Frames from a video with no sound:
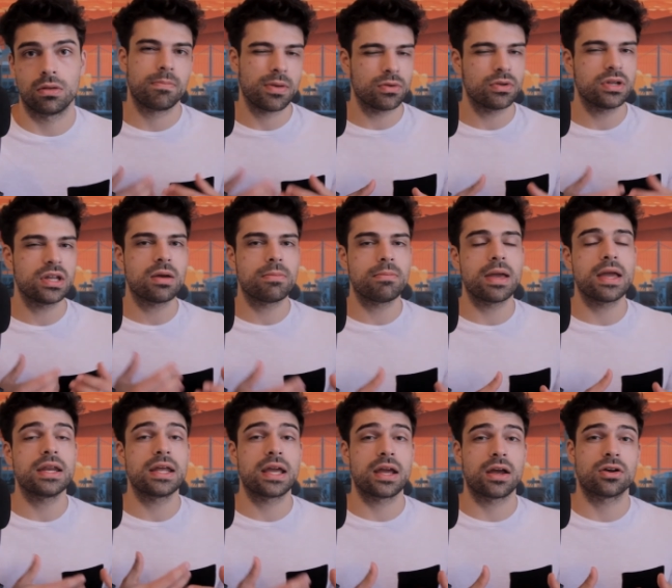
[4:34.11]
building a
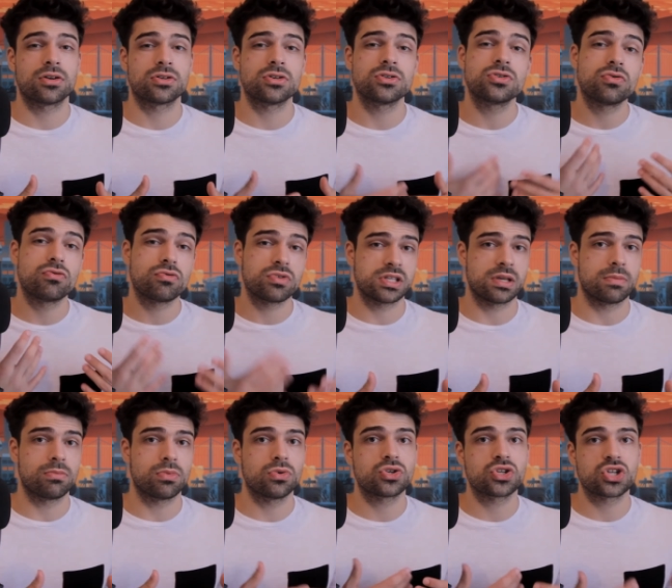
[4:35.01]
main character to
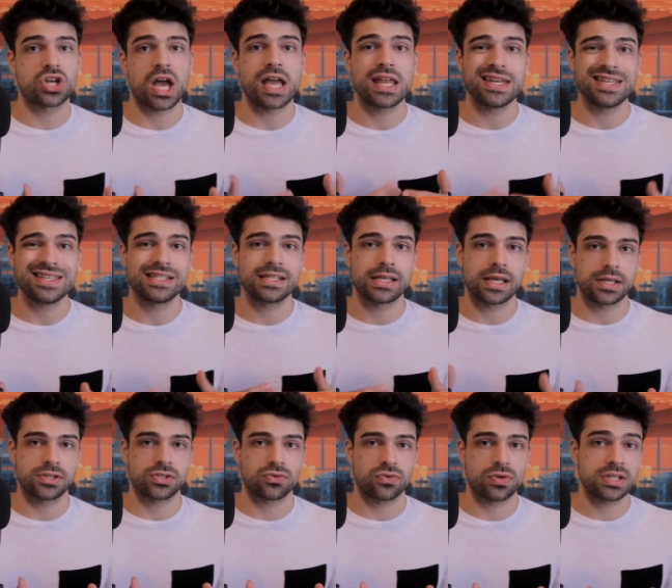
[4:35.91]
resemble Chinese
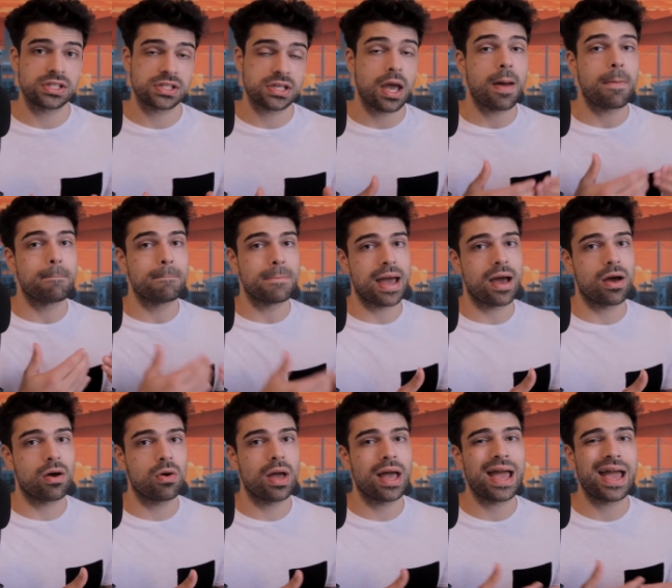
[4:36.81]
history's
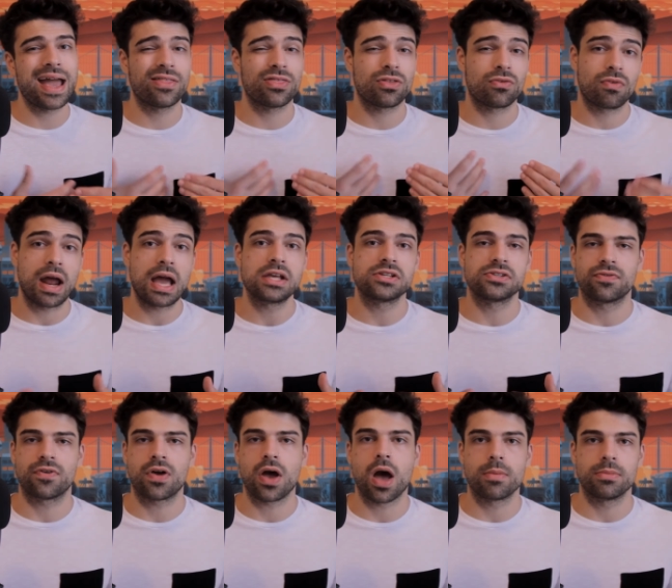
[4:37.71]
Mao and the rise
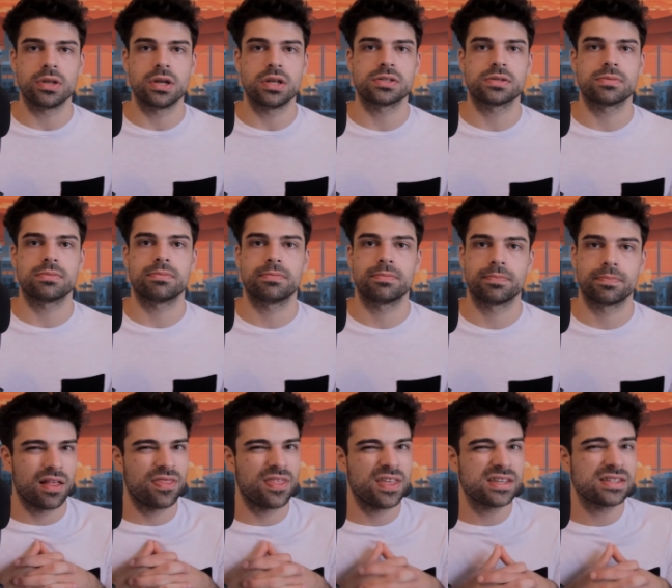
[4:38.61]
of communism.
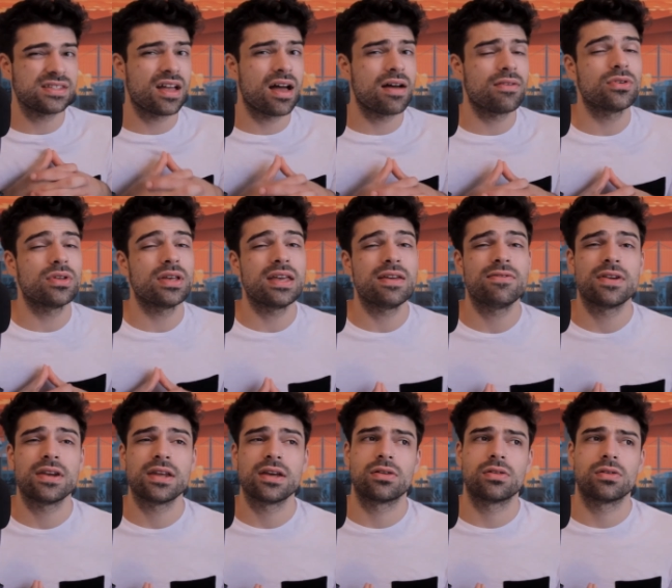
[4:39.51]
This novel
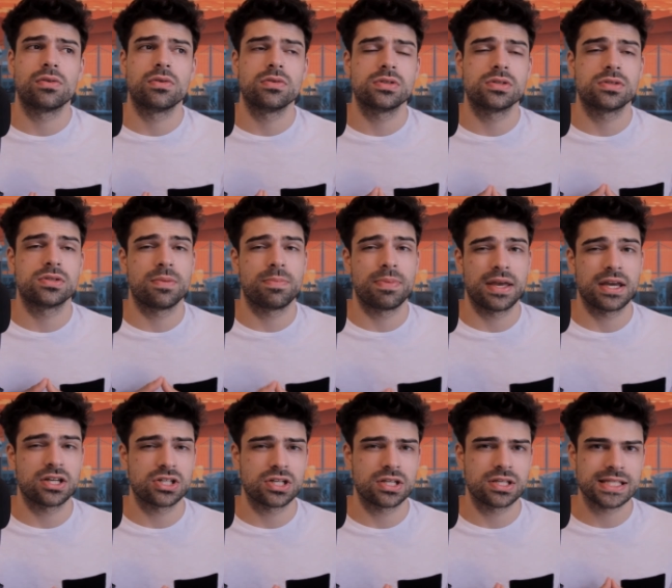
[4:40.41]
even includes
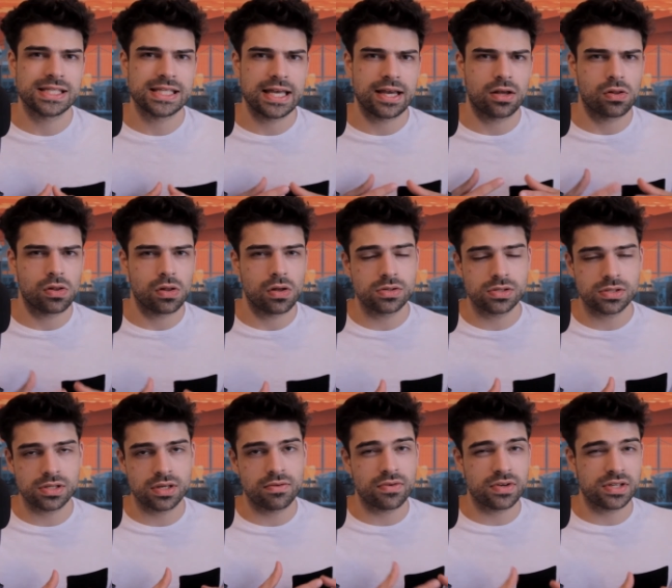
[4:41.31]
depictions that
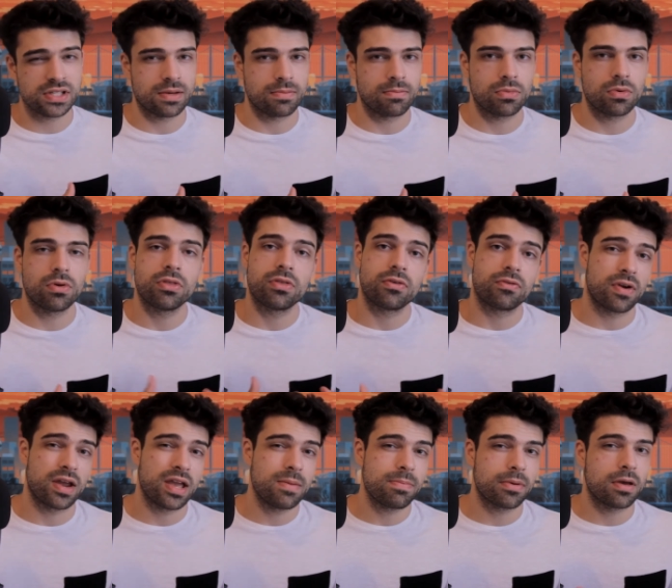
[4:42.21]
closely resemble the
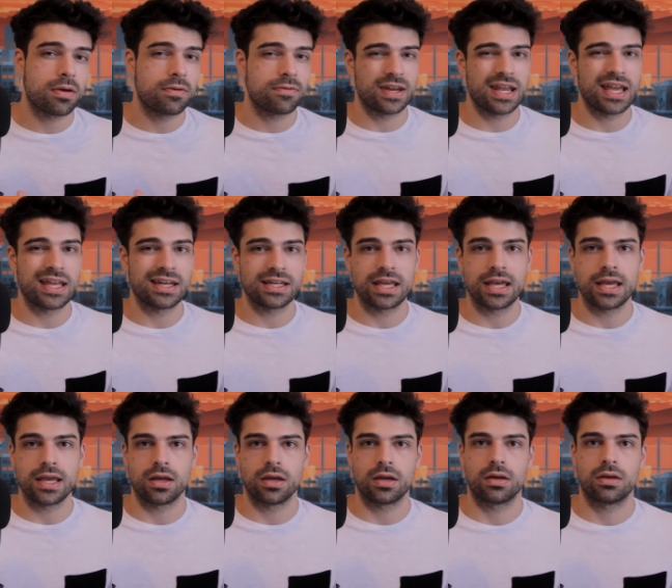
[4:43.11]
rape of
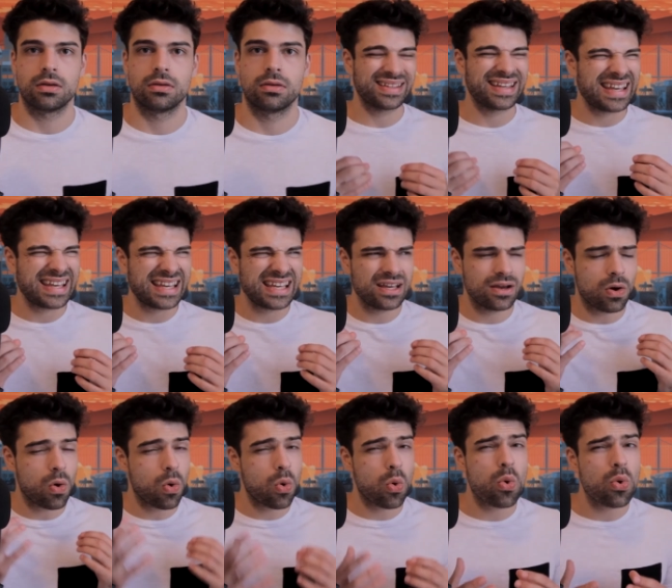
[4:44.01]
Nanking, a
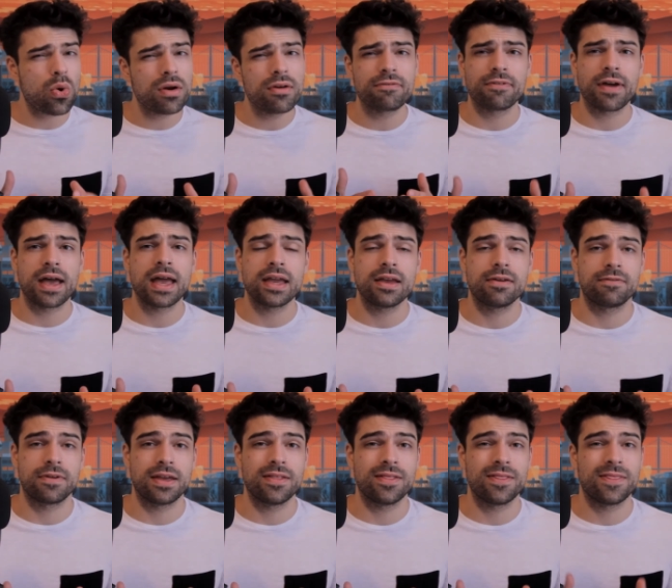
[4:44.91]
horrifying
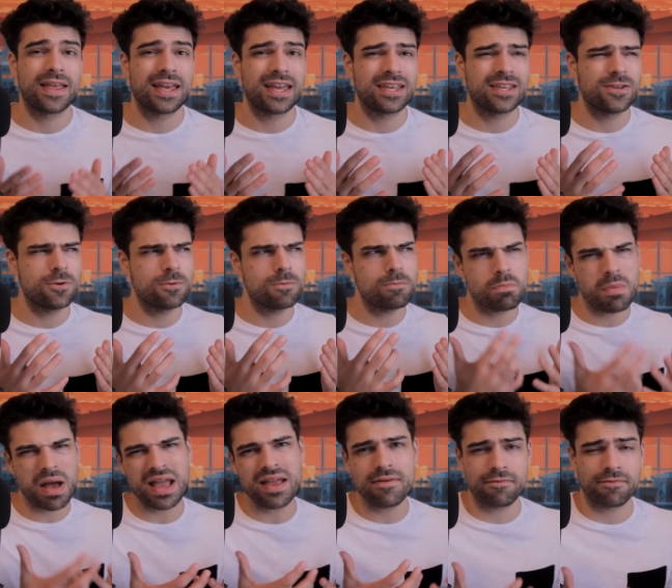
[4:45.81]
event that you
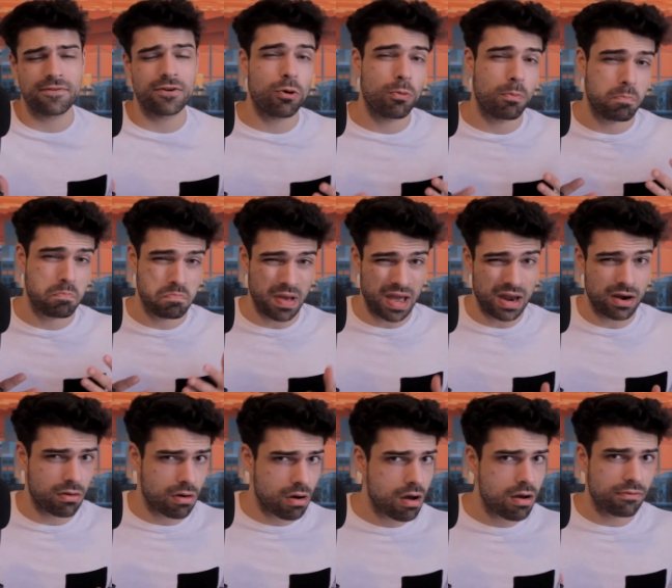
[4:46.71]
might feel
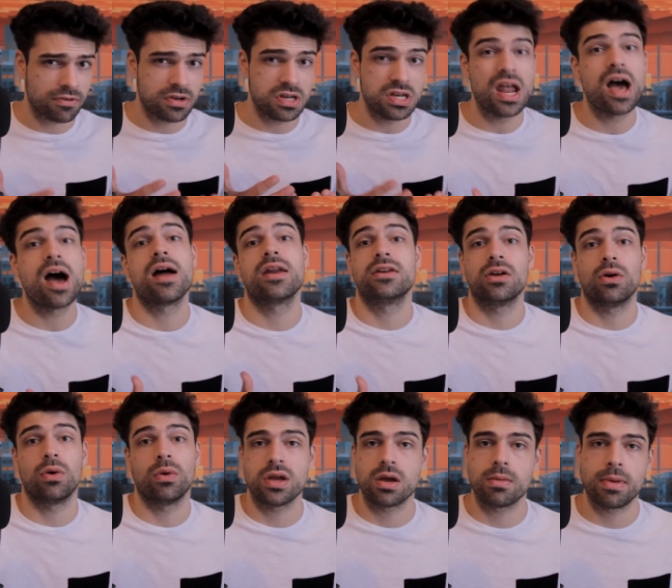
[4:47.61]
better off not
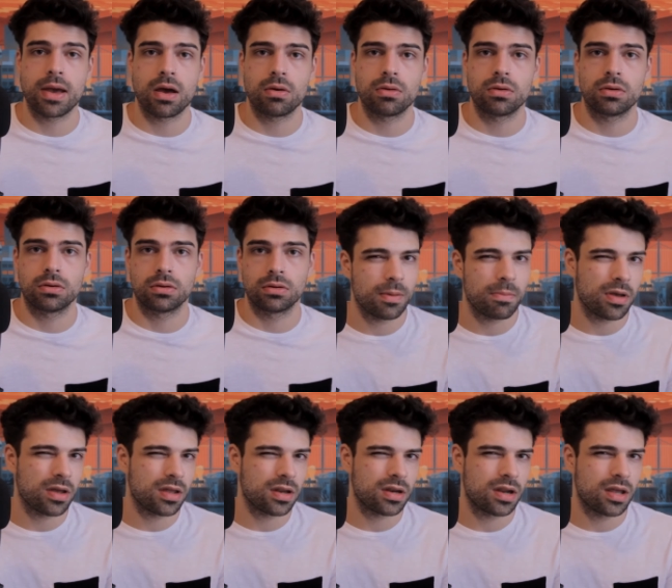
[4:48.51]
knowing about.
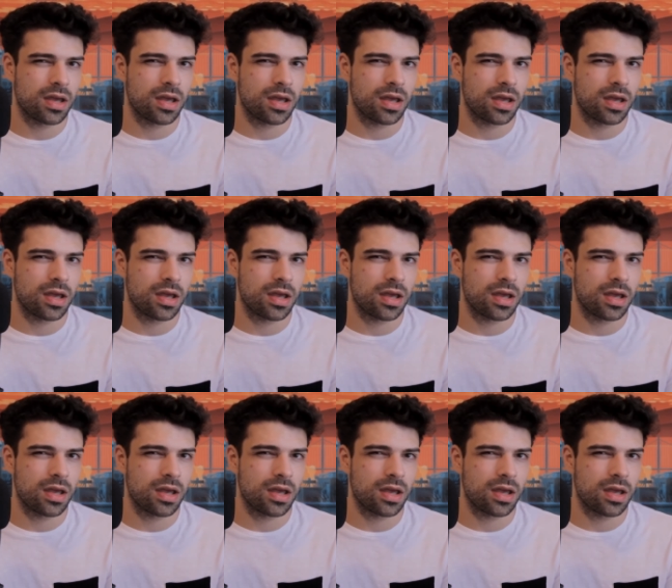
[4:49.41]
But